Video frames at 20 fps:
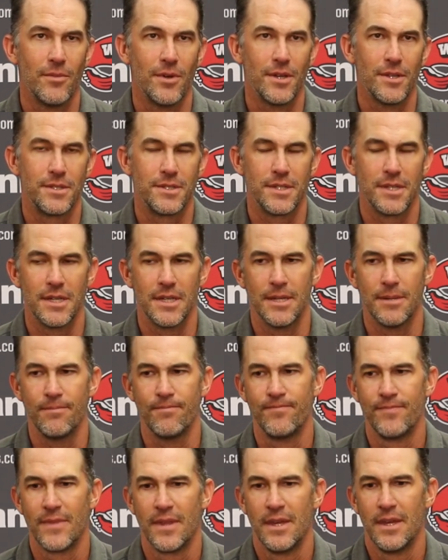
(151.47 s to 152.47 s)
But
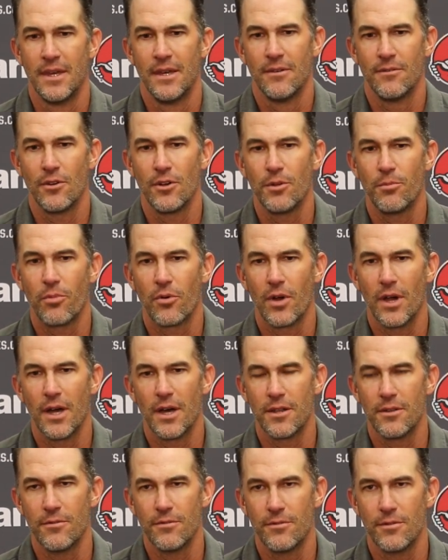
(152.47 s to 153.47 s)
very
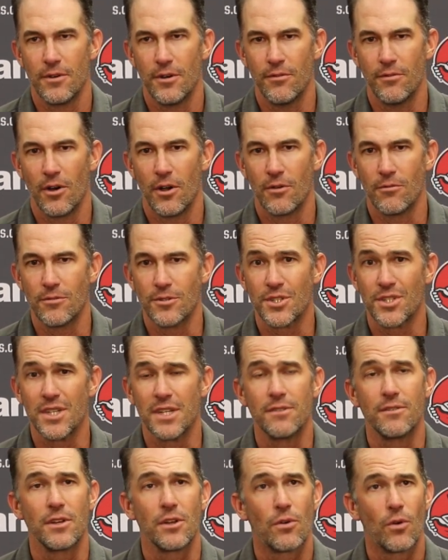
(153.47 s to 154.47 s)
proud of our
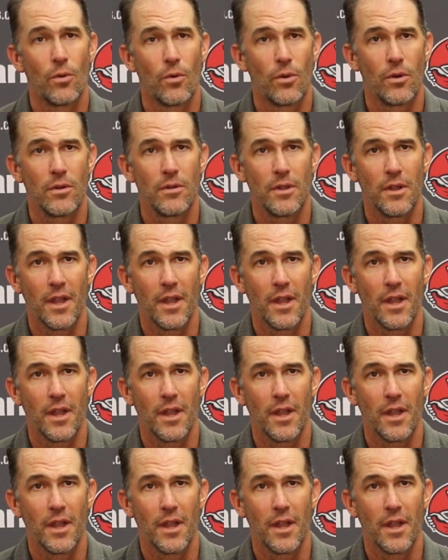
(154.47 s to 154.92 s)
receiving core.